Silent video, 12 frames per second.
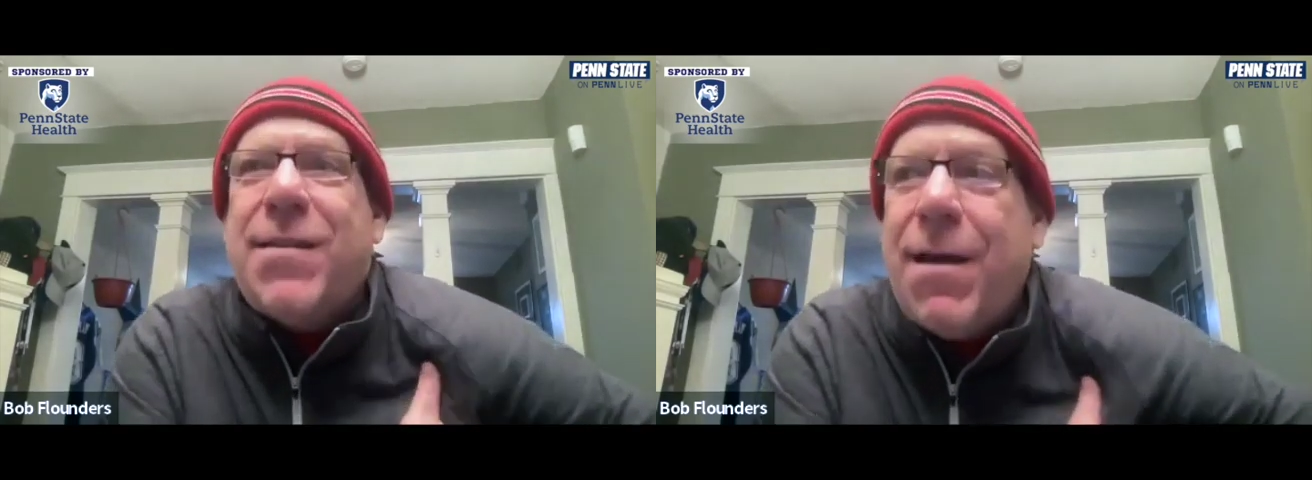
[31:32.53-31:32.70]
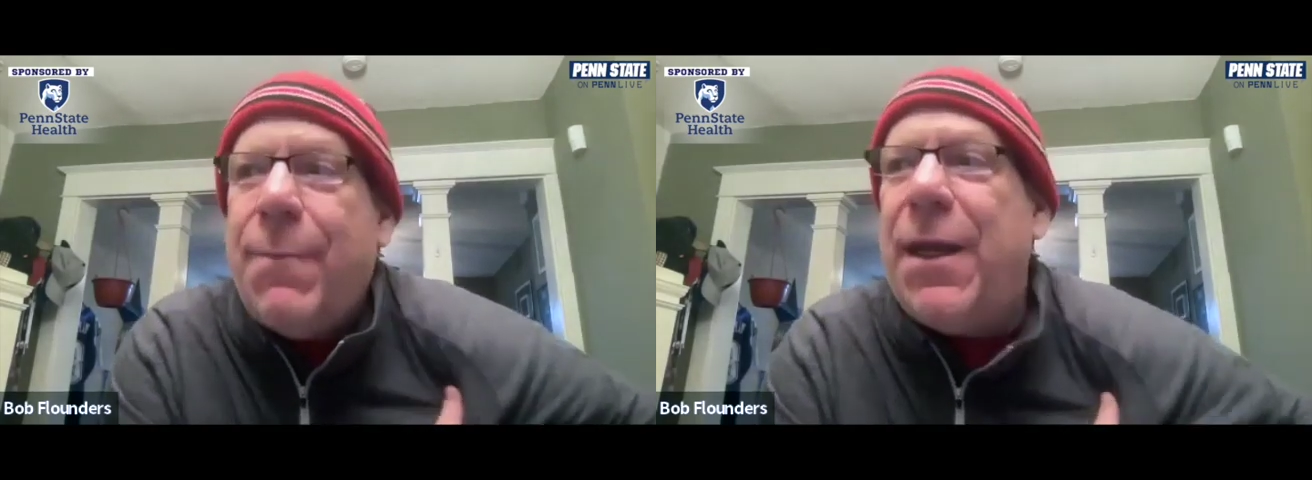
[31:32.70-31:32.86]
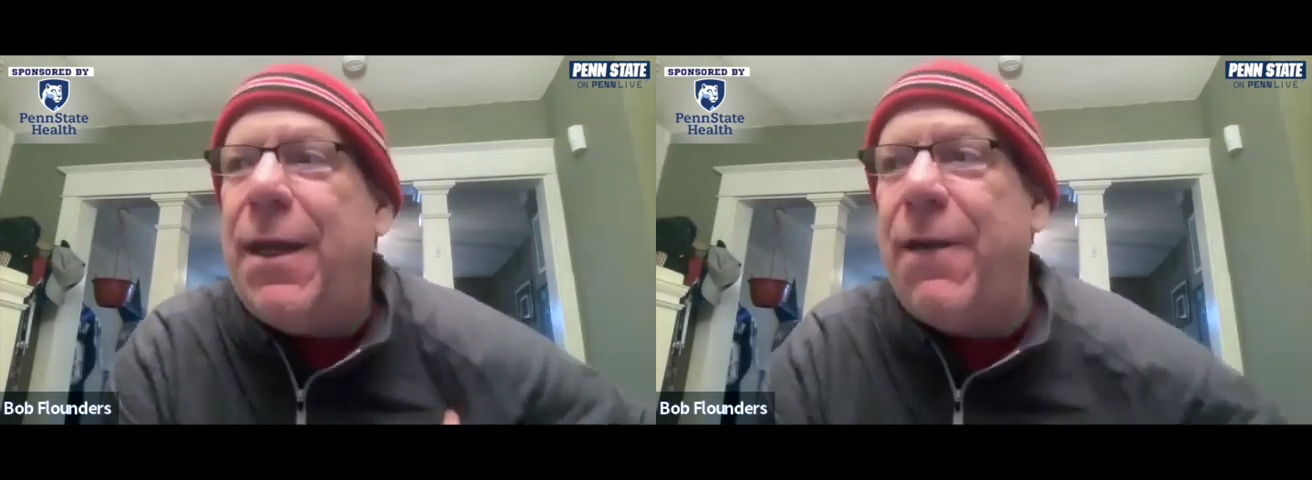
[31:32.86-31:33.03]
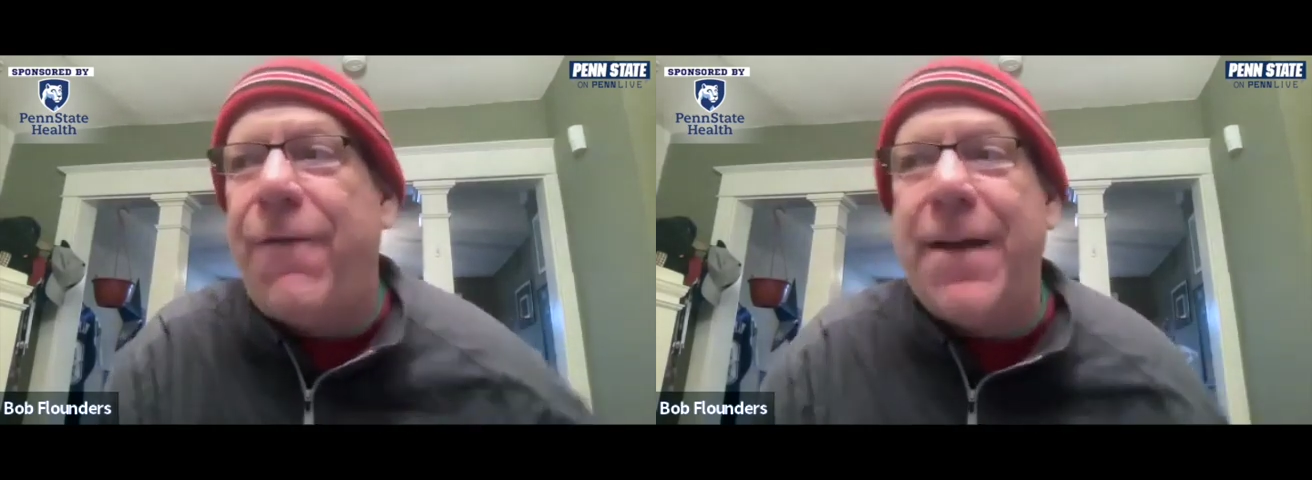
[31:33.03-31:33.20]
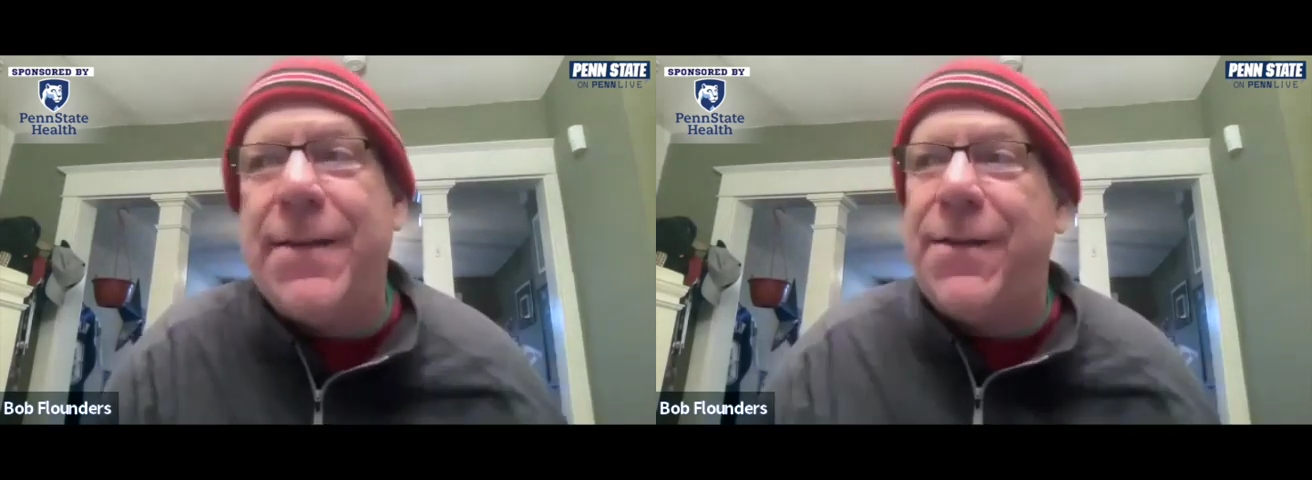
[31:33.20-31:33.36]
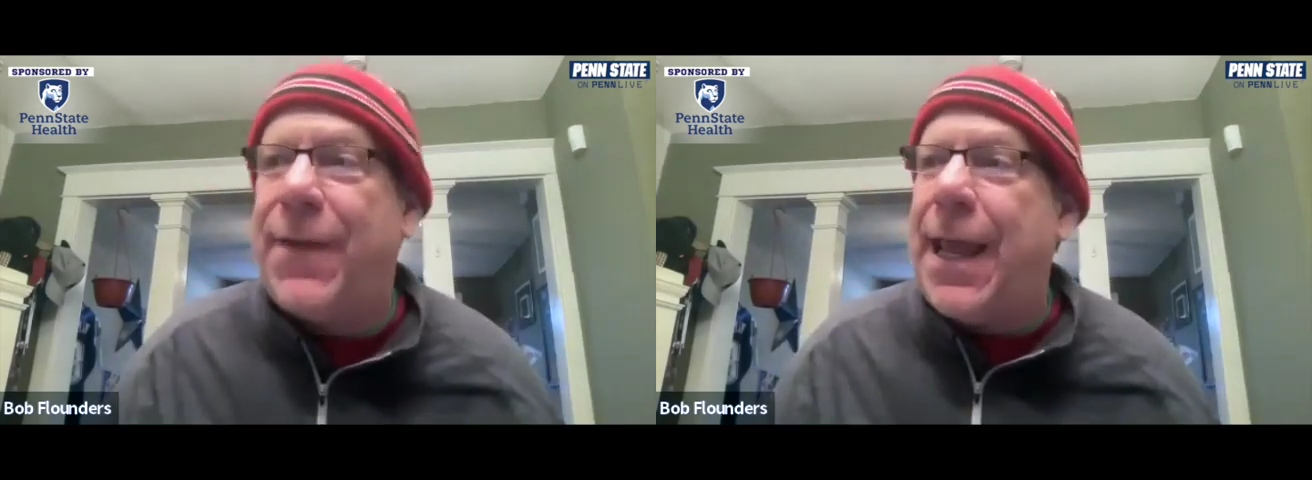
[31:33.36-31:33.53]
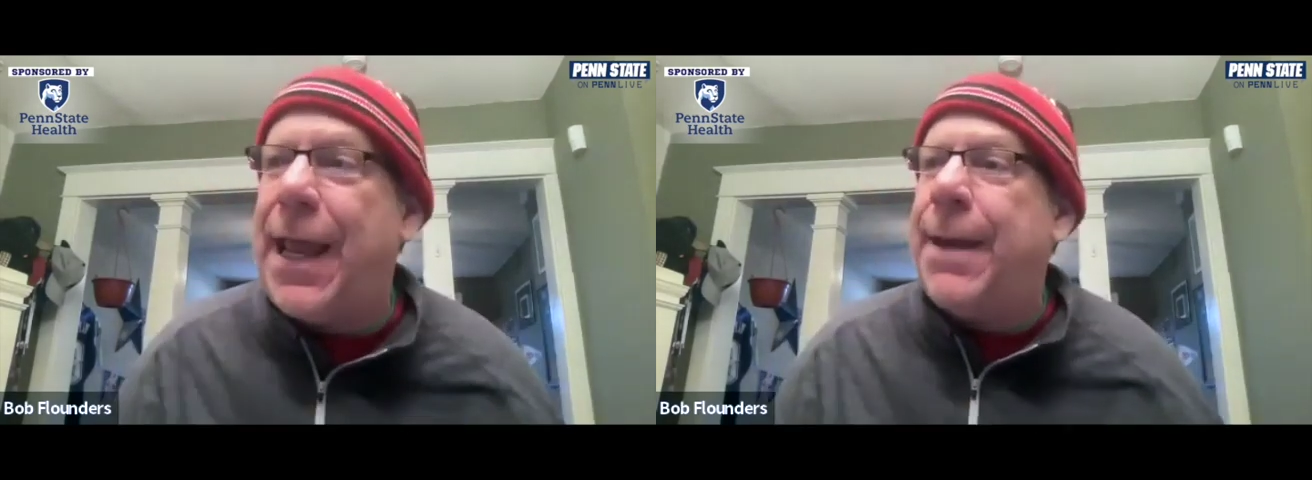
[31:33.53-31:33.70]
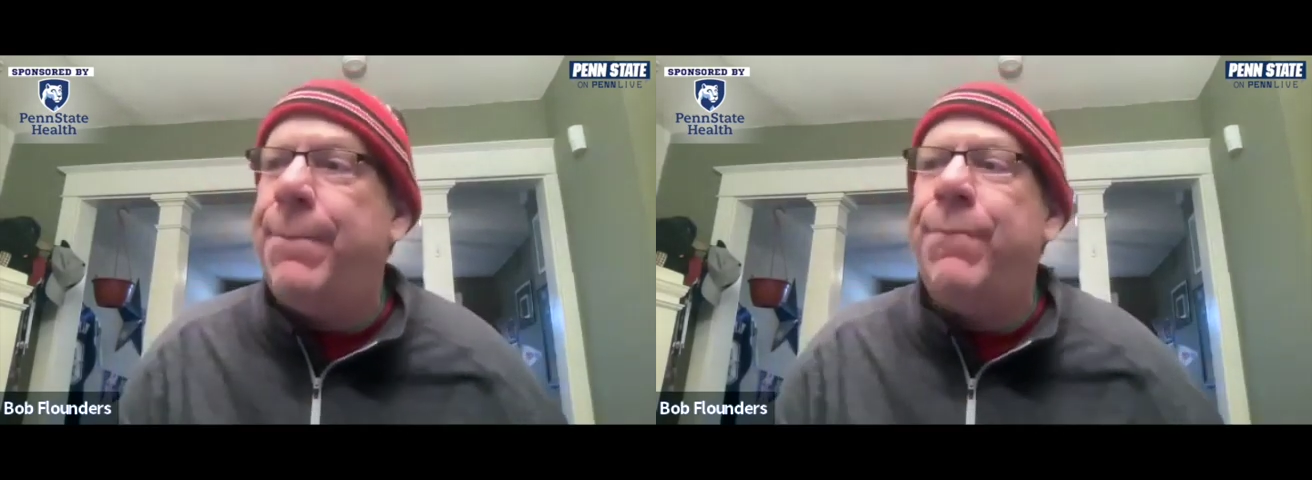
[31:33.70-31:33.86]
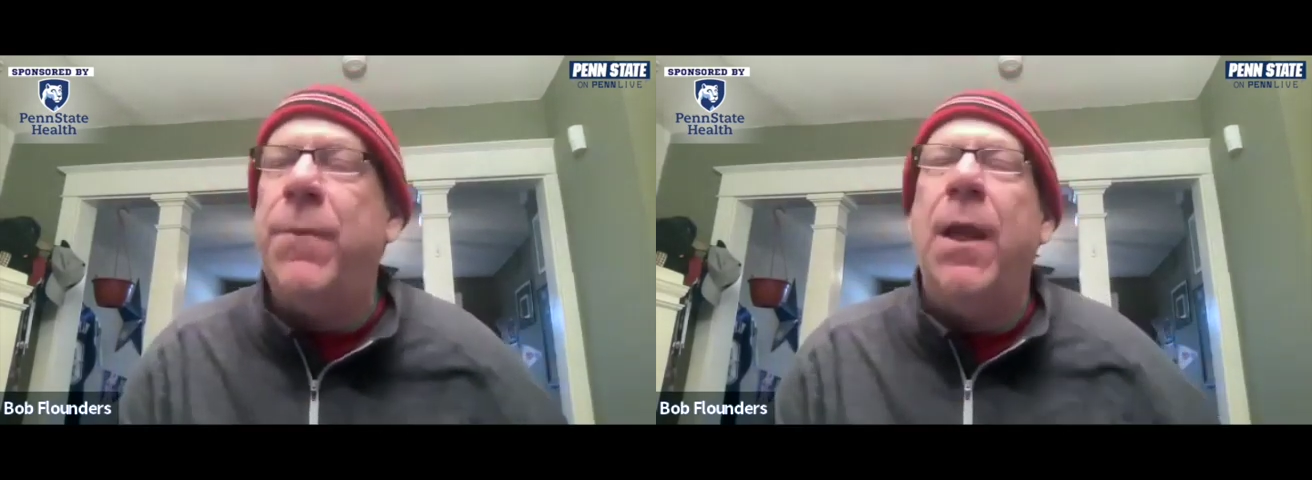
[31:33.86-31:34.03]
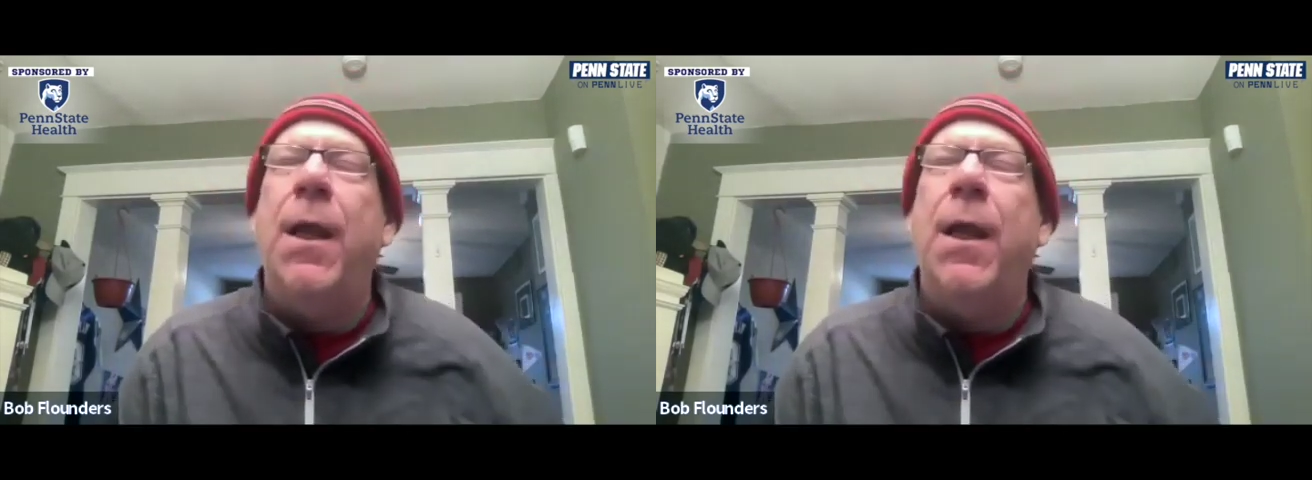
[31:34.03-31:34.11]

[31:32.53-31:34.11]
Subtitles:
going to be a defensive game,